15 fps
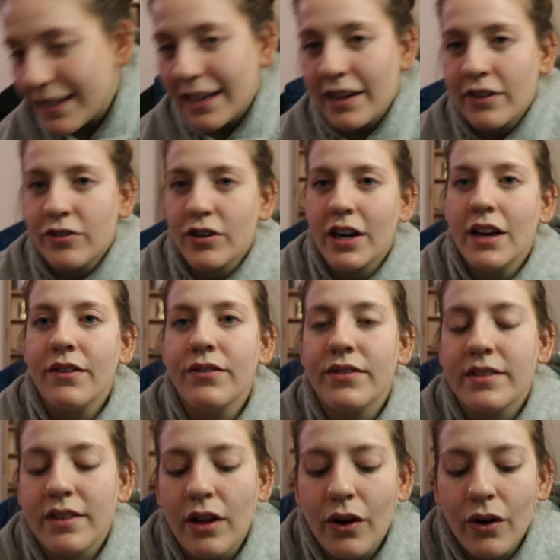dandruff,
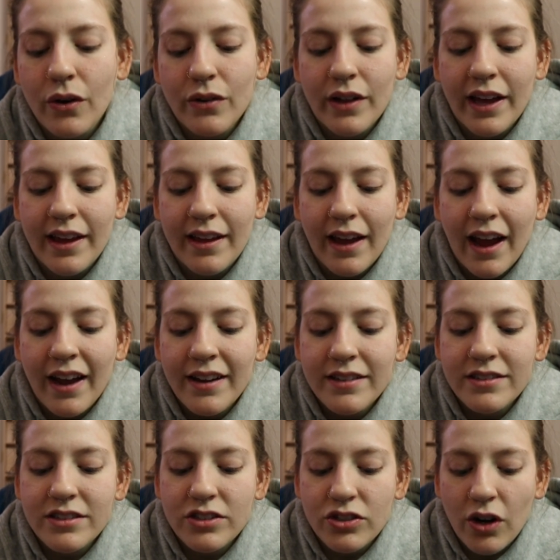so like I
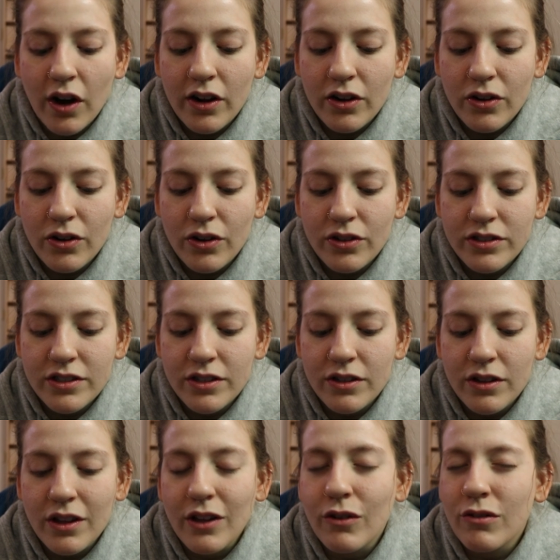struggle
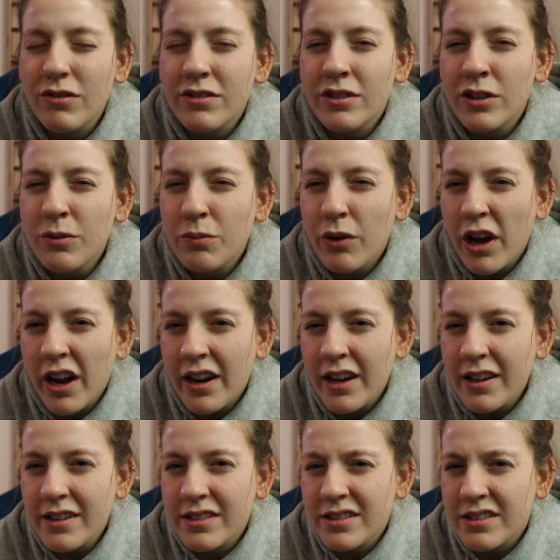to use new
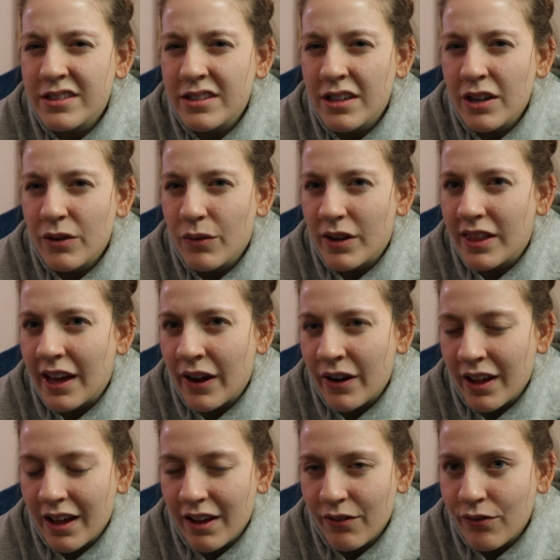products without
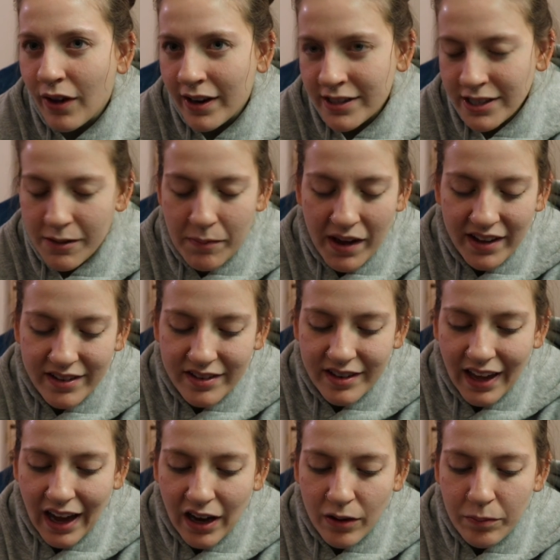it affecting my
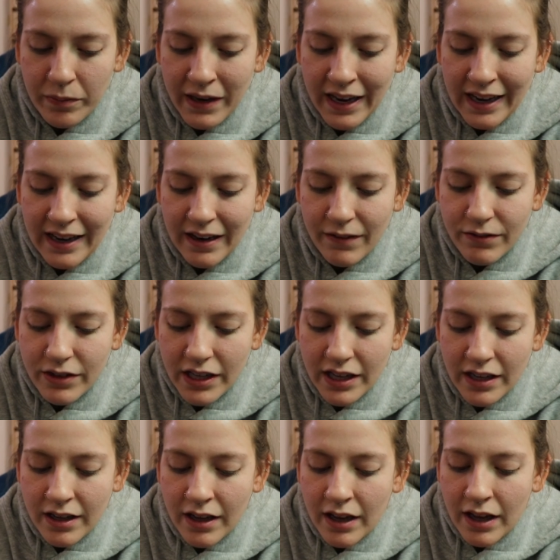scalp
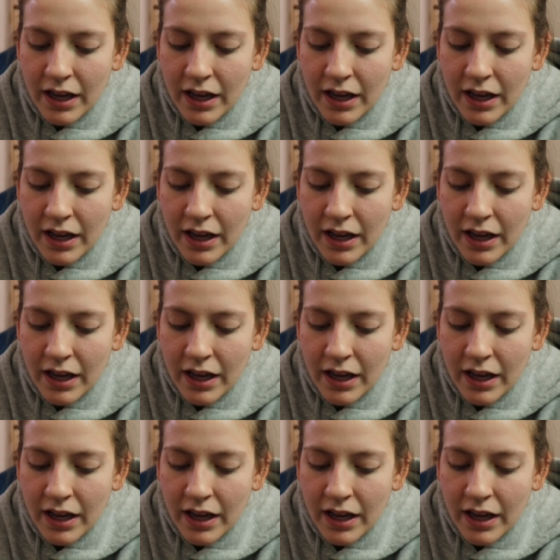negatively.